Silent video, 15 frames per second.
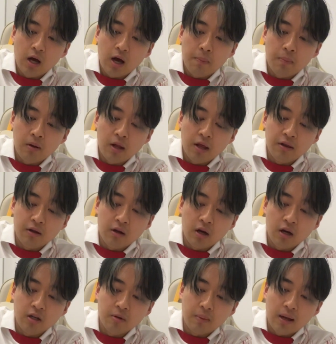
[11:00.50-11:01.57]
upper leather
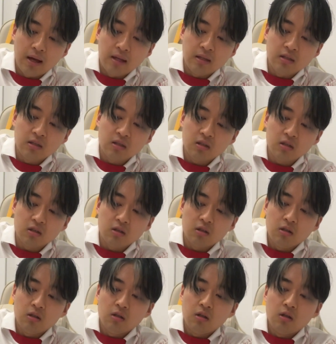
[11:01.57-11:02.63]
kind of ends.
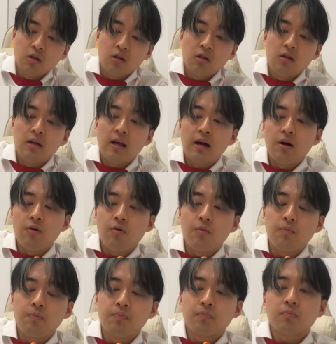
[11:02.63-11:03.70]
Now,
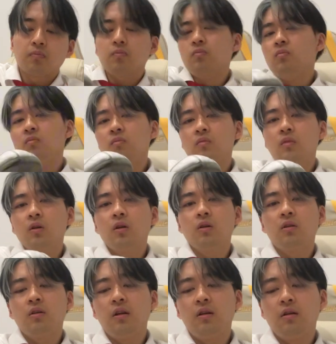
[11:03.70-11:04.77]

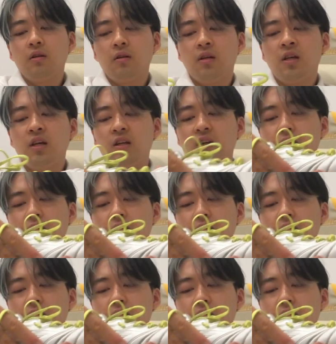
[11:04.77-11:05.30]
the key